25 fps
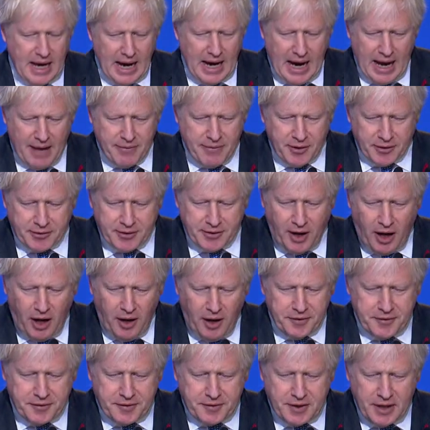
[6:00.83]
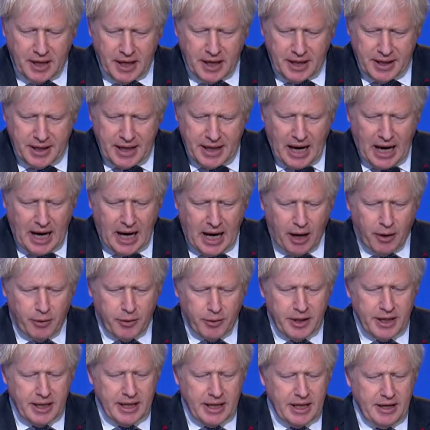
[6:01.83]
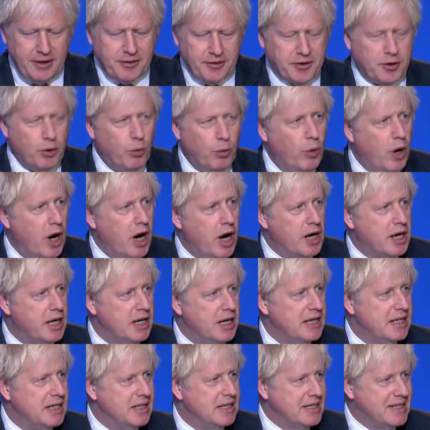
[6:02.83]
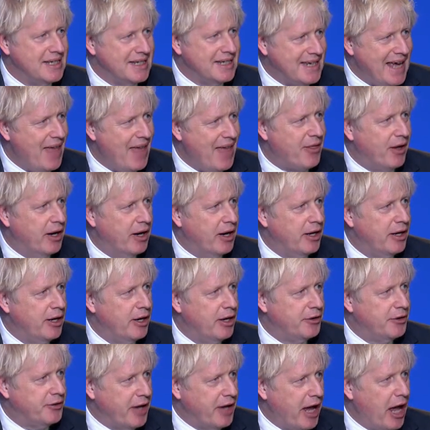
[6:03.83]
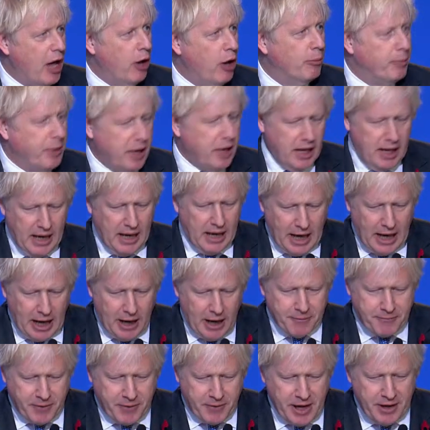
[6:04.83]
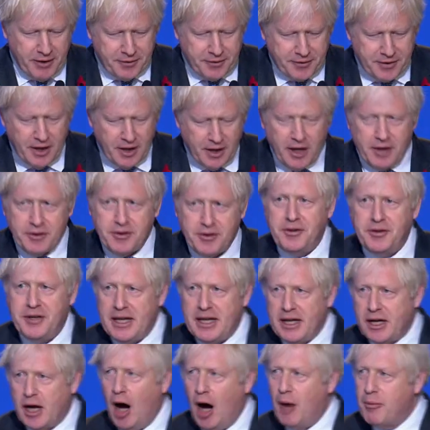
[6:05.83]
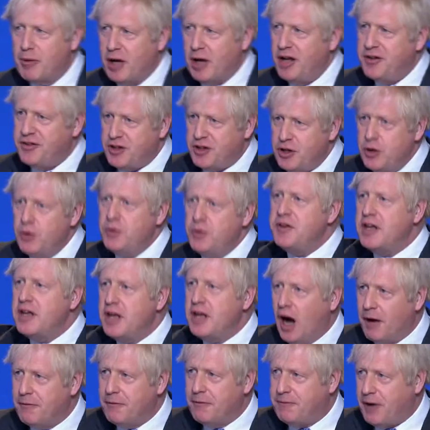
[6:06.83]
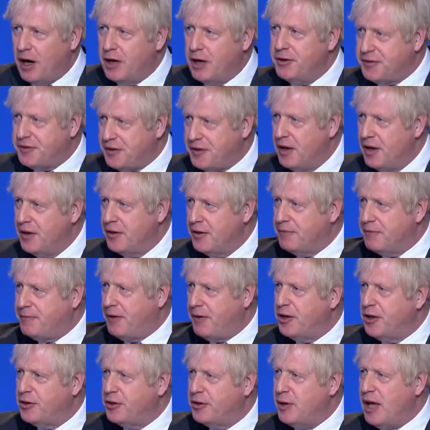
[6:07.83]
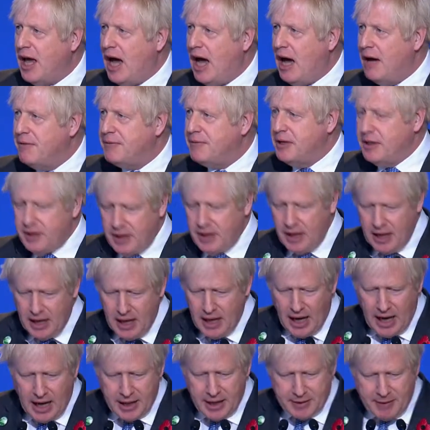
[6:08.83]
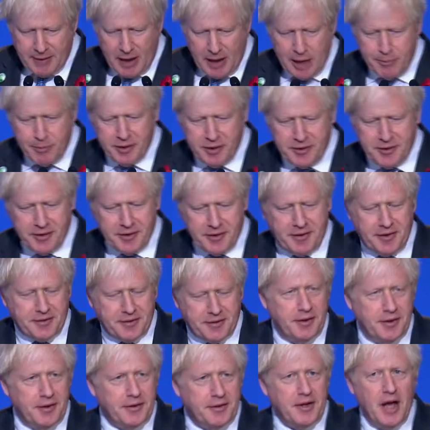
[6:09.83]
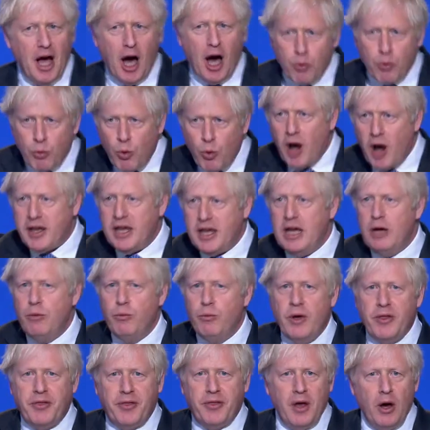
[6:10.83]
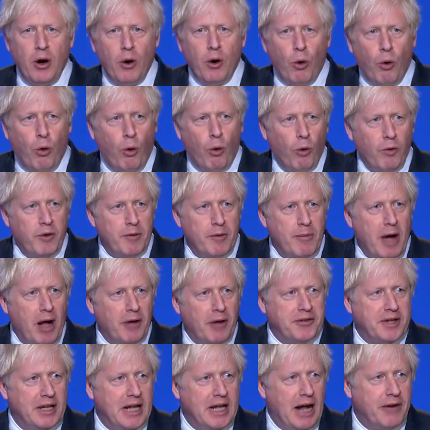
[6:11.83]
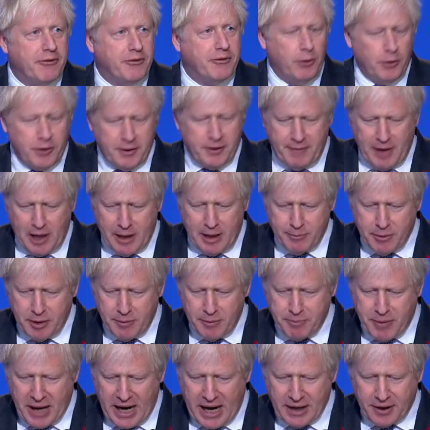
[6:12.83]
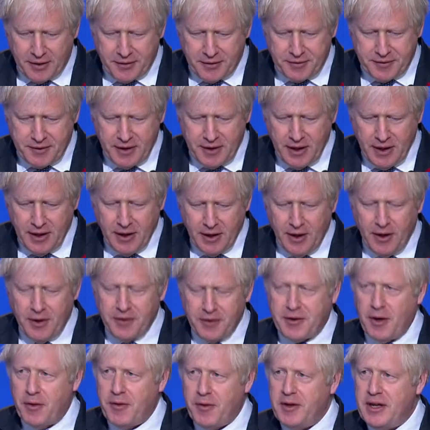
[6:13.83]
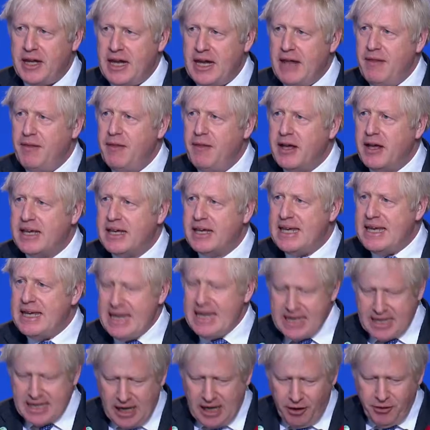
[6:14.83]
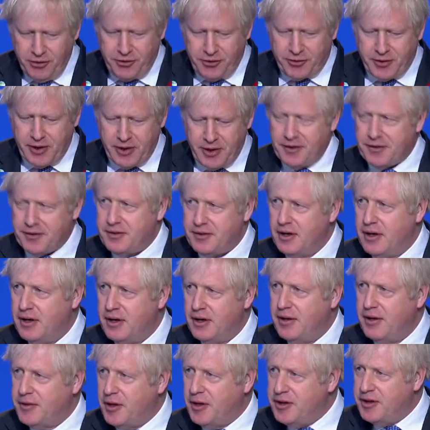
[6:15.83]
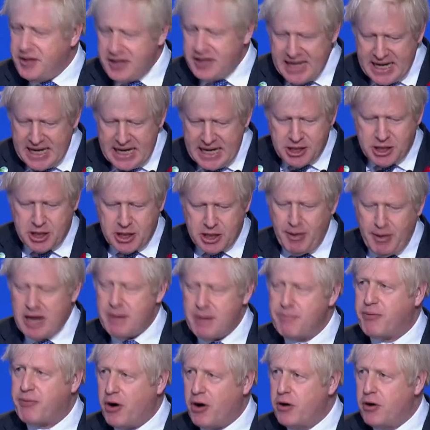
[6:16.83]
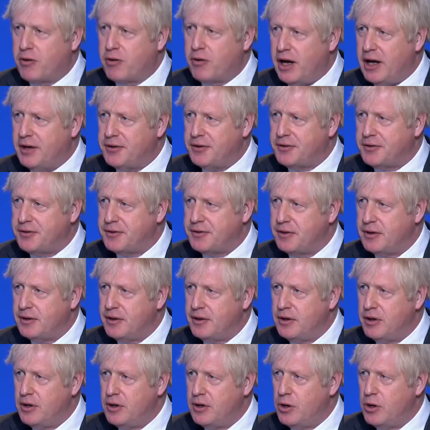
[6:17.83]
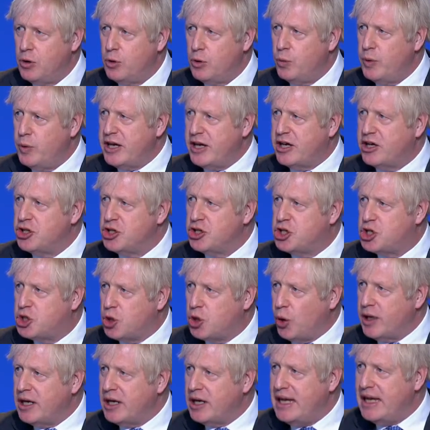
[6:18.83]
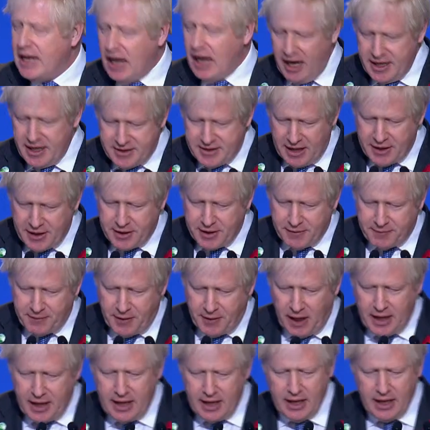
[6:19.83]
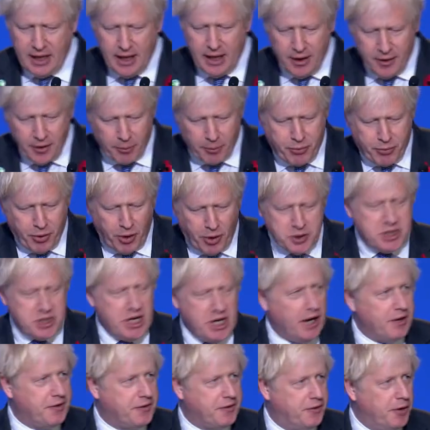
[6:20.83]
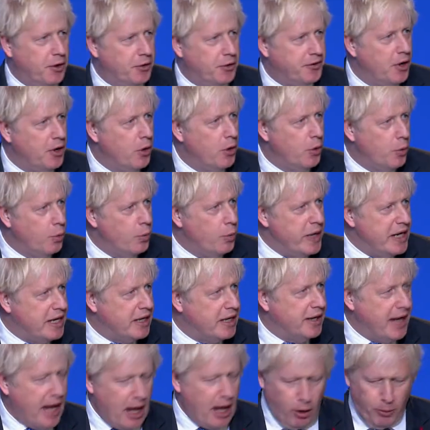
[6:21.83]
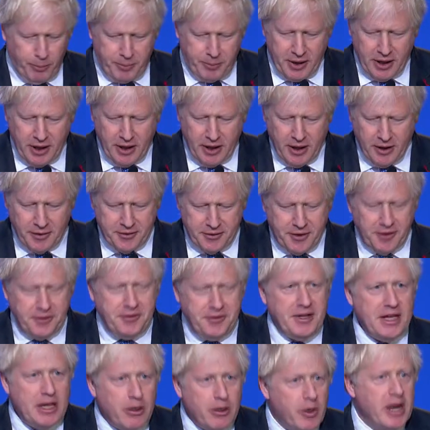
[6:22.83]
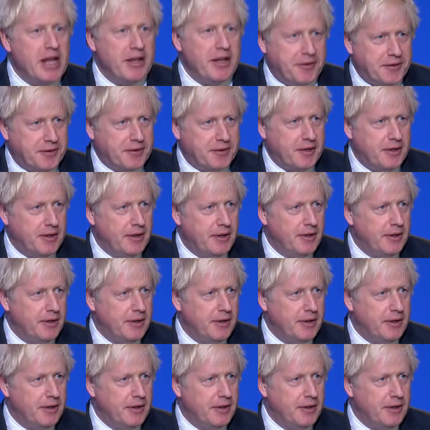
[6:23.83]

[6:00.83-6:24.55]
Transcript: And the task now is to work together to help our friends to decarbonize using our funds, the funds we have in uh, development assistance, and working with all the multilateral development banks so that in the key countries that need to make progress, we can jointly identify the projects that we can help to de-risk